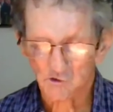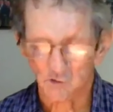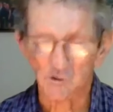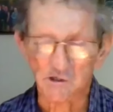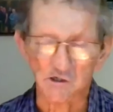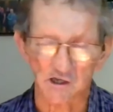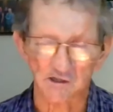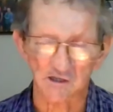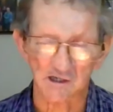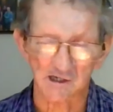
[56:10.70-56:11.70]
Somebody
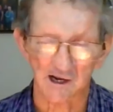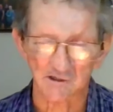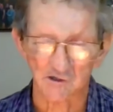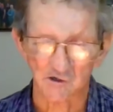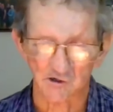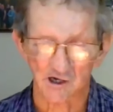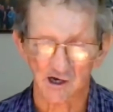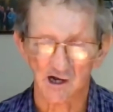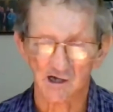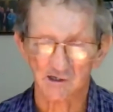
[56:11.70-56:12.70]
said that he landed on
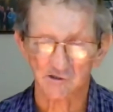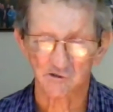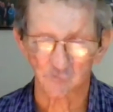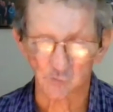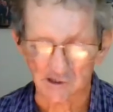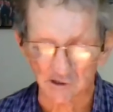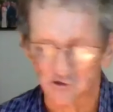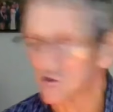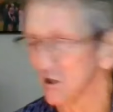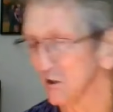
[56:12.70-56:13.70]
an island of
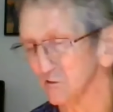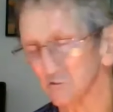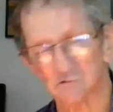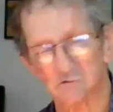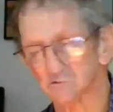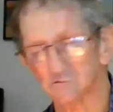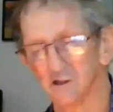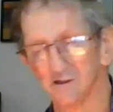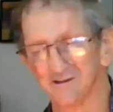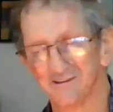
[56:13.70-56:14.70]
weeds. No,
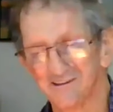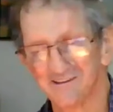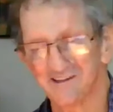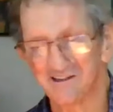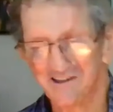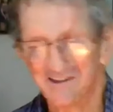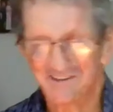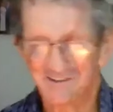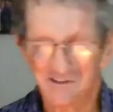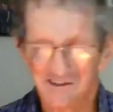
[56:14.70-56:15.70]

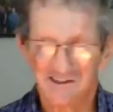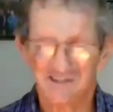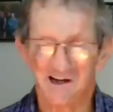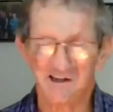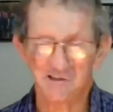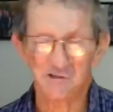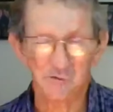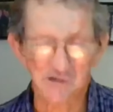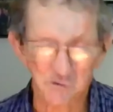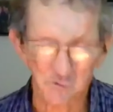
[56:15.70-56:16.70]
an island
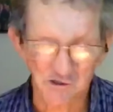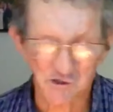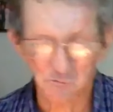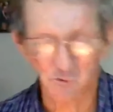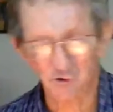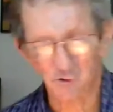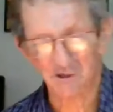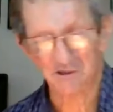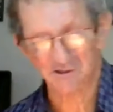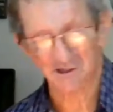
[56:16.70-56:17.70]
of weeds wouldn't support the
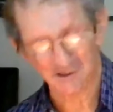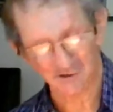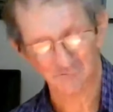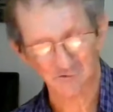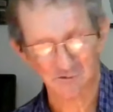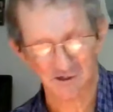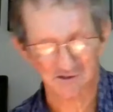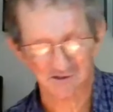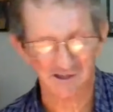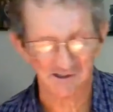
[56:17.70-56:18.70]
weight of the helicopter, but
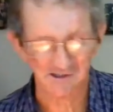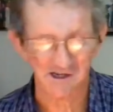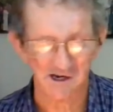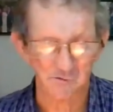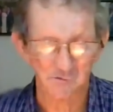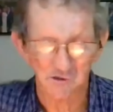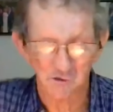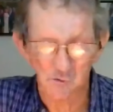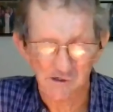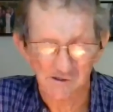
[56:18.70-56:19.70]
I think he had to land with
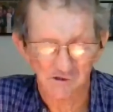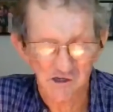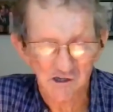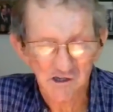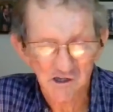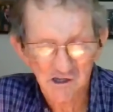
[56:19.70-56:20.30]
his wheels